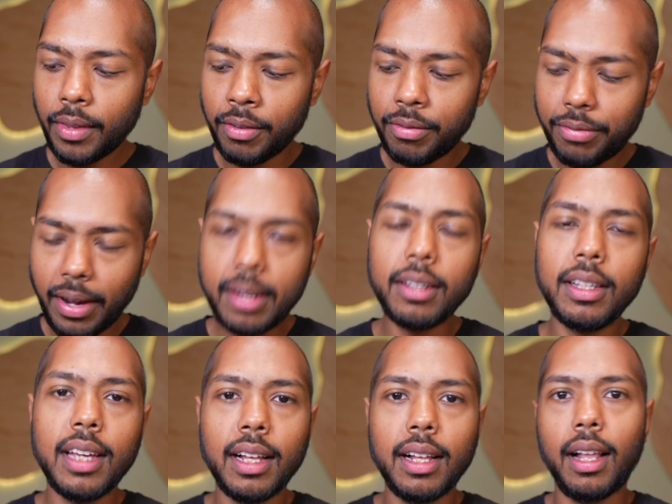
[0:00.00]

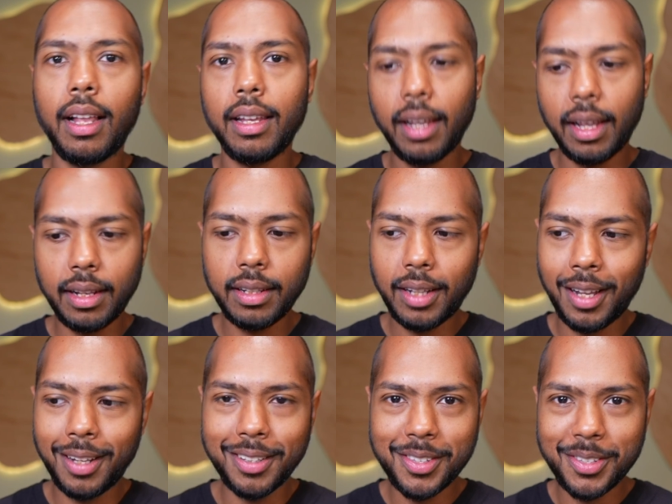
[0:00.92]
Finally,
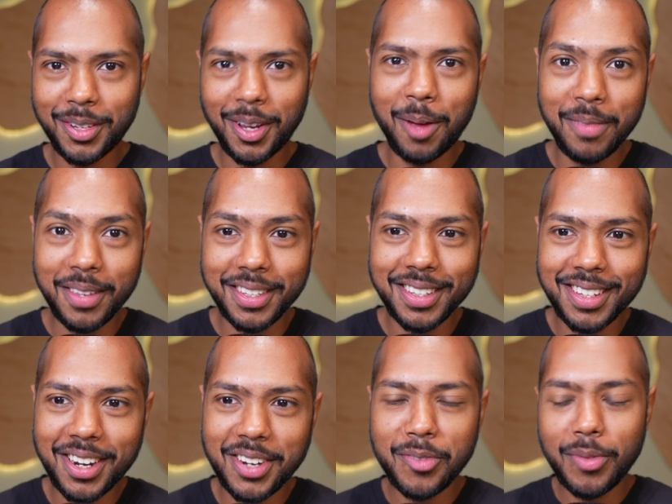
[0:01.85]
I'll stop this
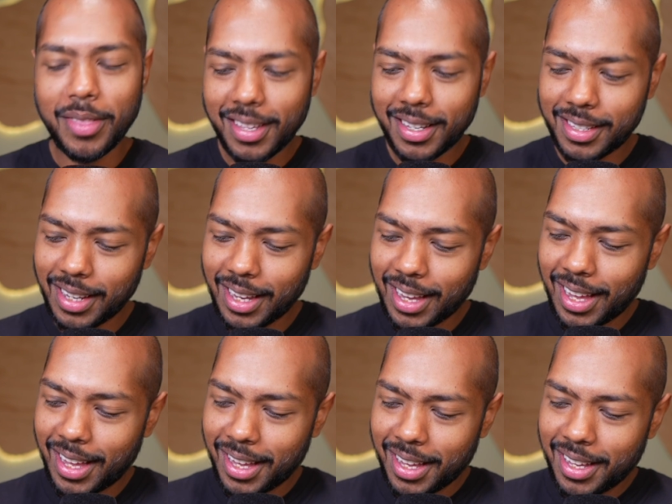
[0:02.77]
discussion with this.
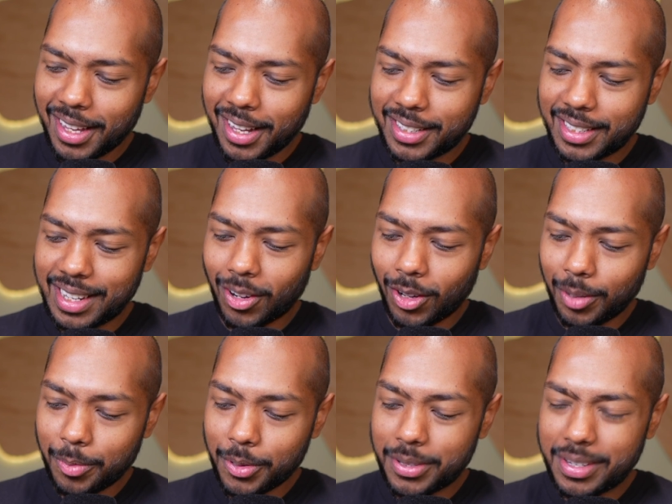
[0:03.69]
It's
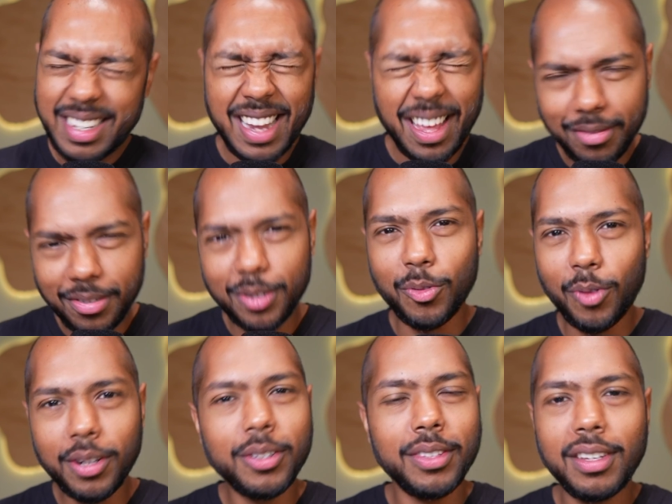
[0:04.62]
almost never
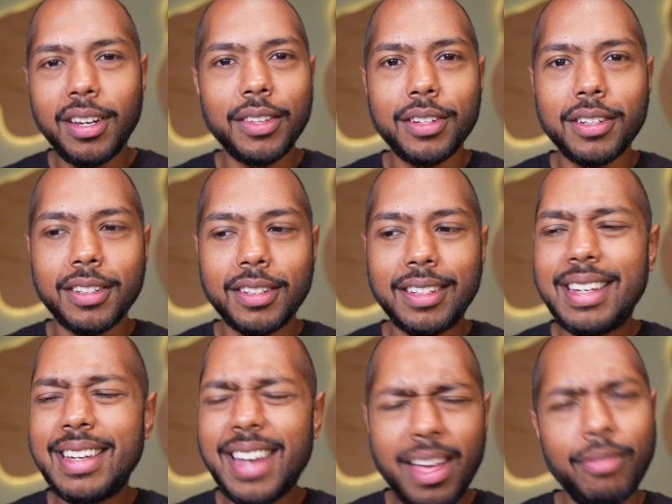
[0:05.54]
one or the other.
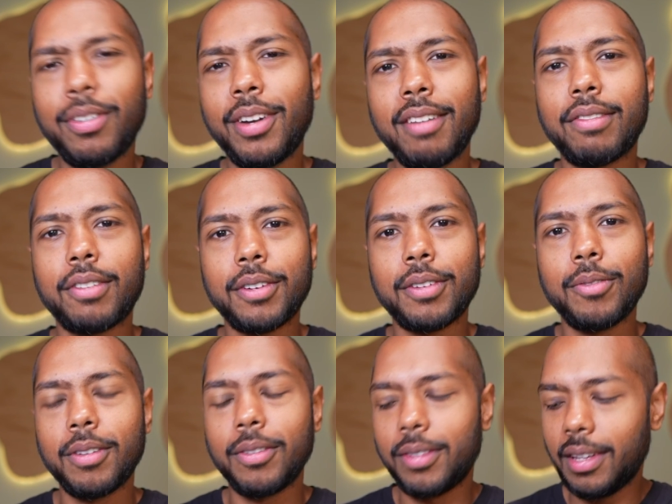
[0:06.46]
Never ever
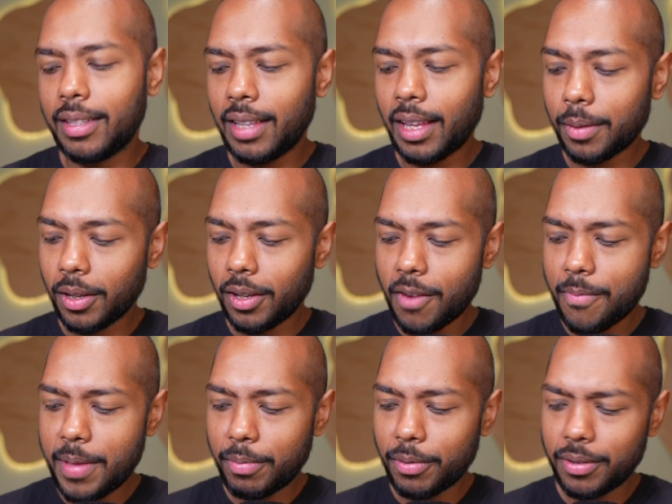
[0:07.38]
one or the other. A lot
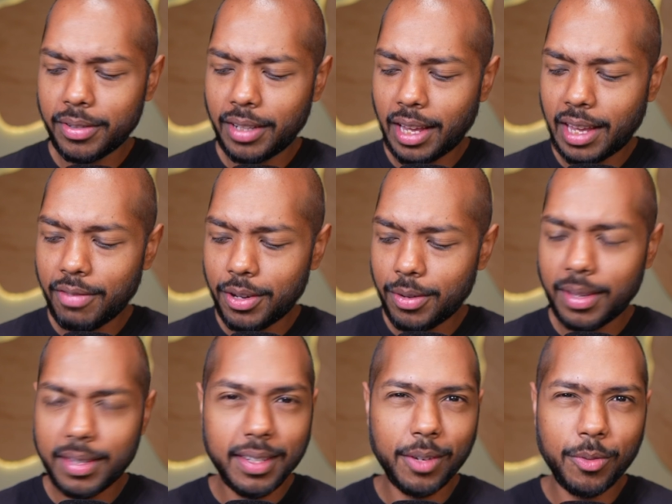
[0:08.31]
of people even do
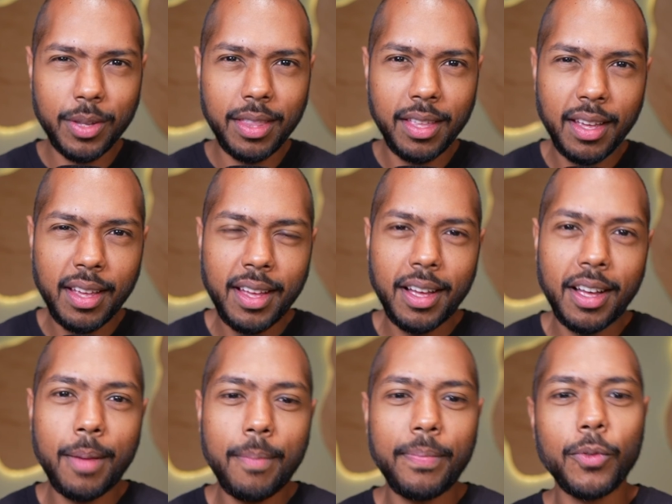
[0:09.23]
this with
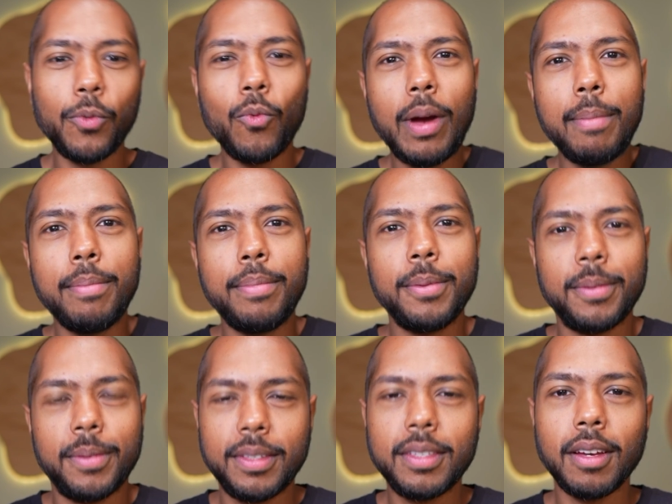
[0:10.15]
web
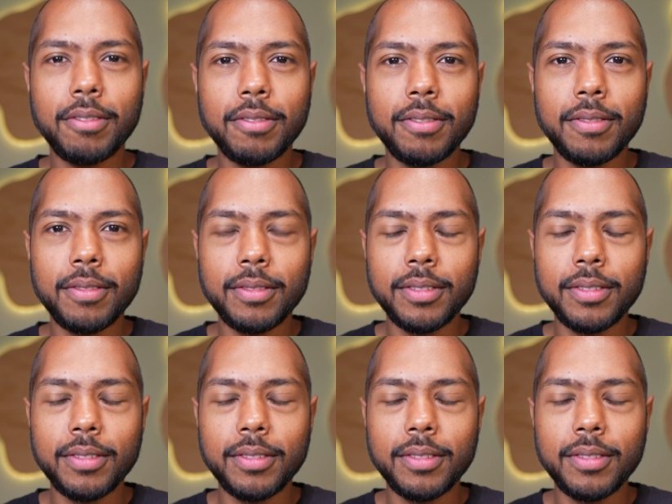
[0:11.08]
stuff.